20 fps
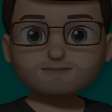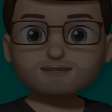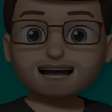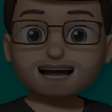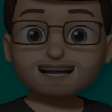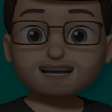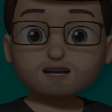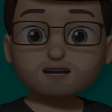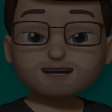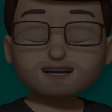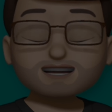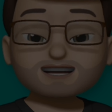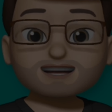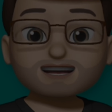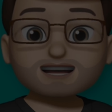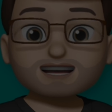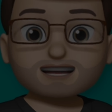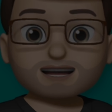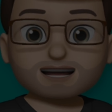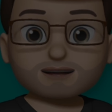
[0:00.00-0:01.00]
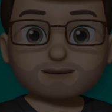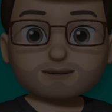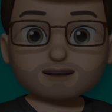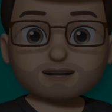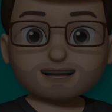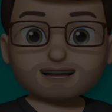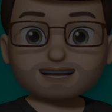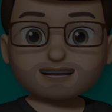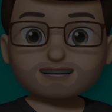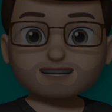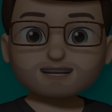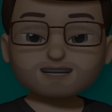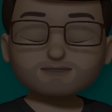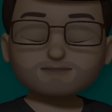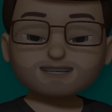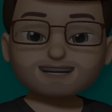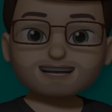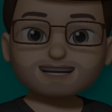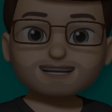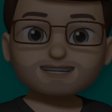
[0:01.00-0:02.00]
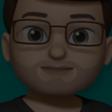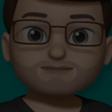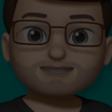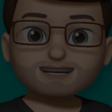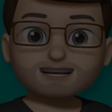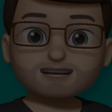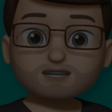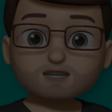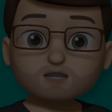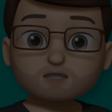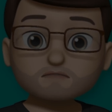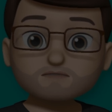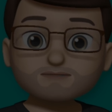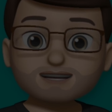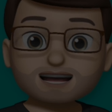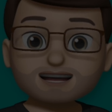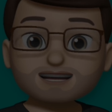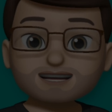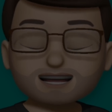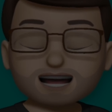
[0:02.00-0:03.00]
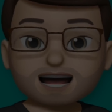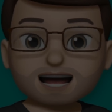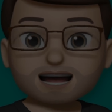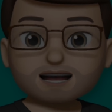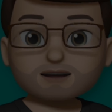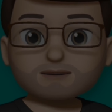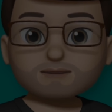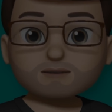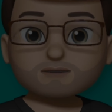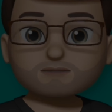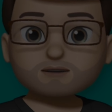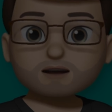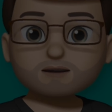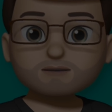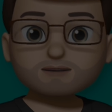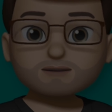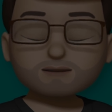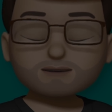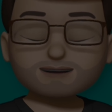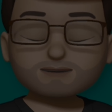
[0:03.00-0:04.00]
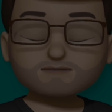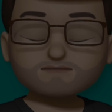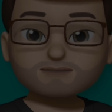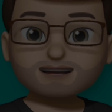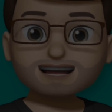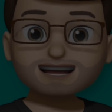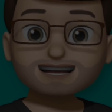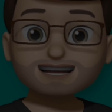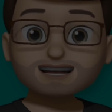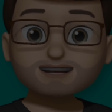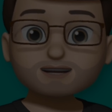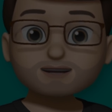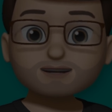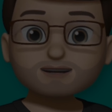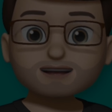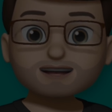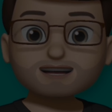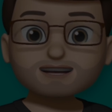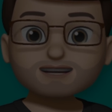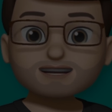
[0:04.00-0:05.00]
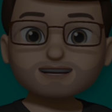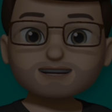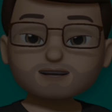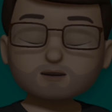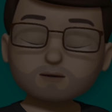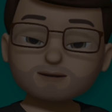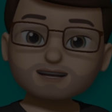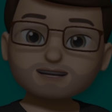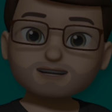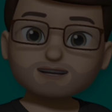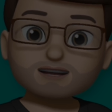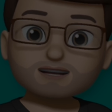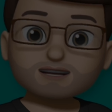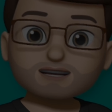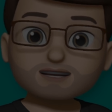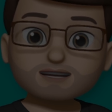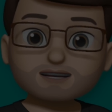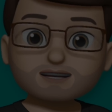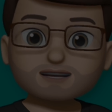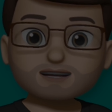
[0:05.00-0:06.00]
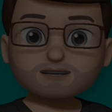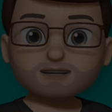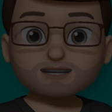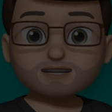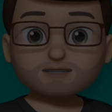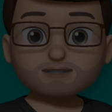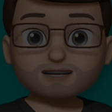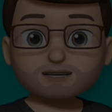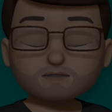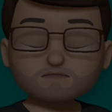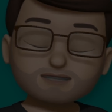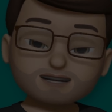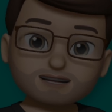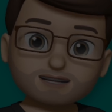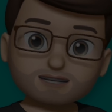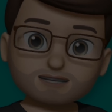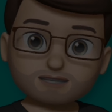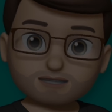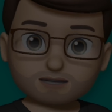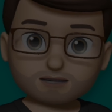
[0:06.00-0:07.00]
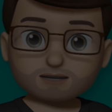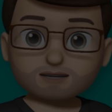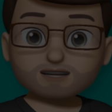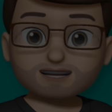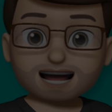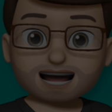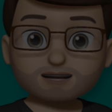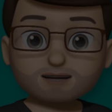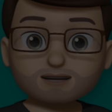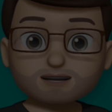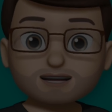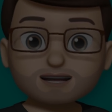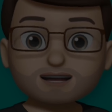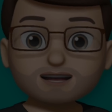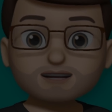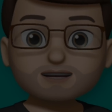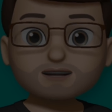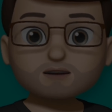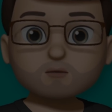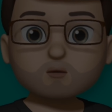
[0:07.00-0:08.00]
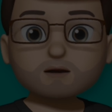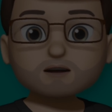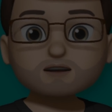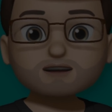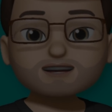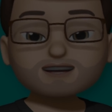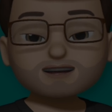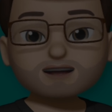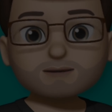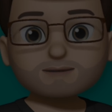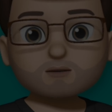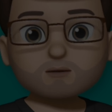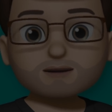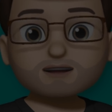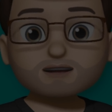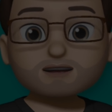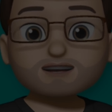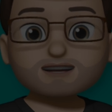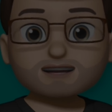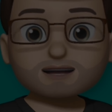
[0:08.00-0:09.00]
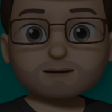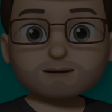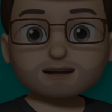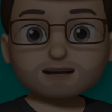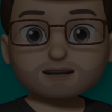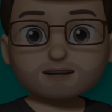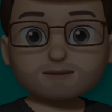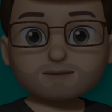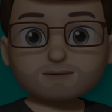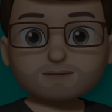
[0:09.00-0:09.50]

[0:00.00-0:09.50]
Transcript: And you can see night mode has this really rich red colour. Rather than being bright and in your face, it's quite subtle. The screen brightness goes down, so it won't disturb you when you're sleeping.